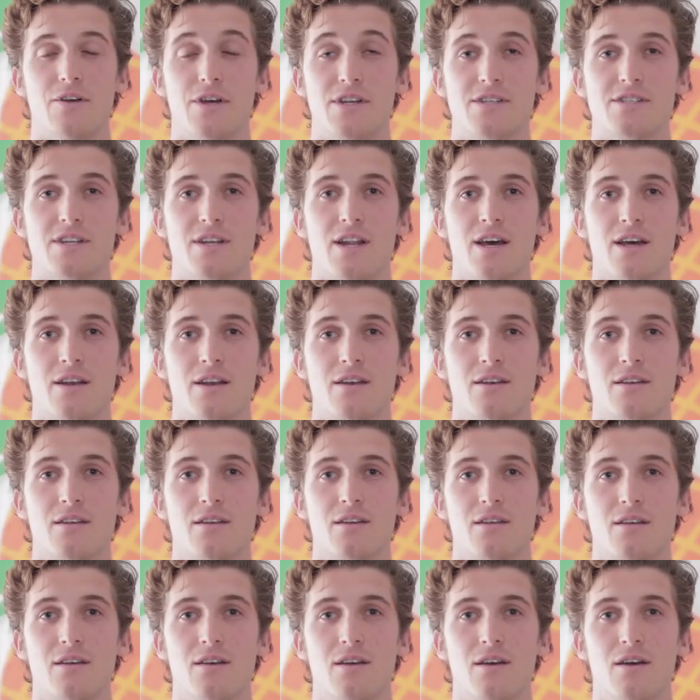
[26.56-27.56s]
For internet,
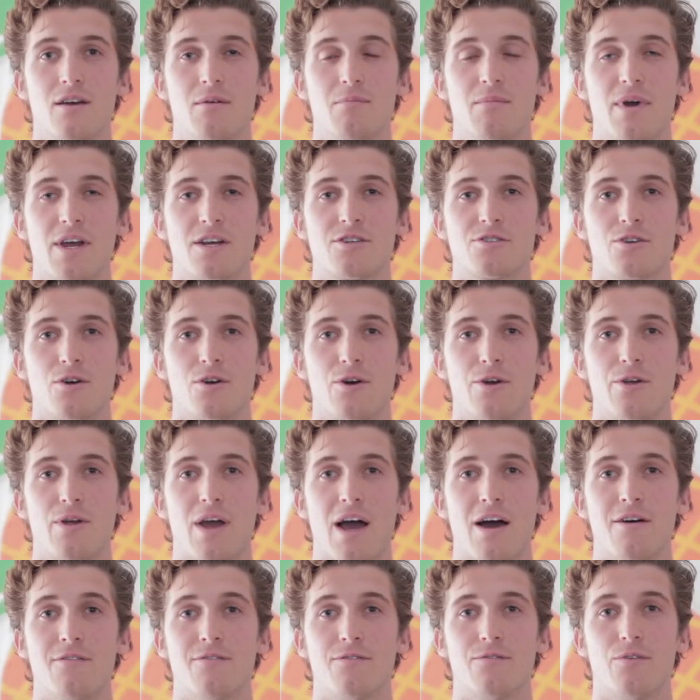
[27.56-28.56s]
make sure you
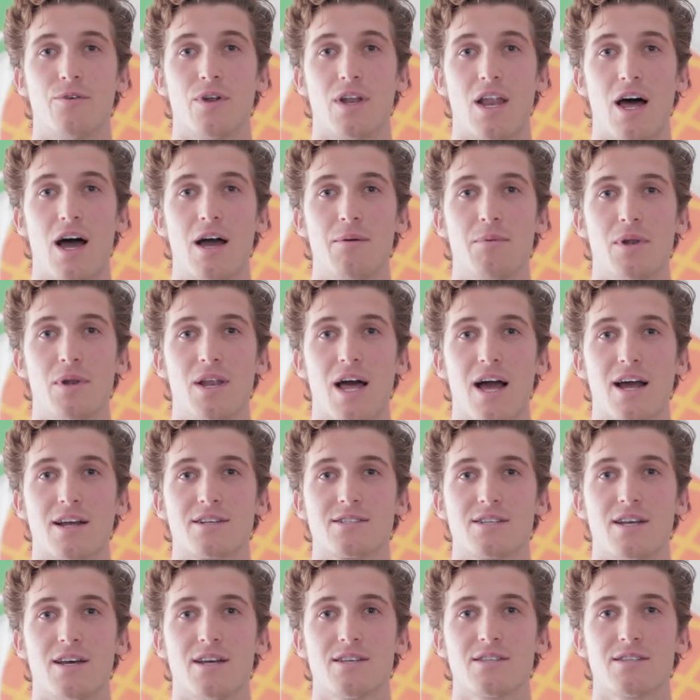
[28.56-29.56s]
have reliable
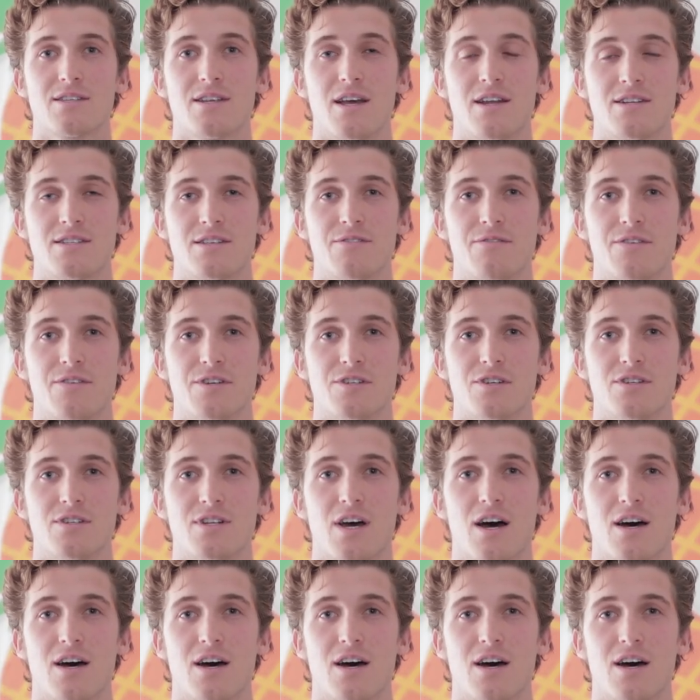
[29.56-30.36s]
access and sufficient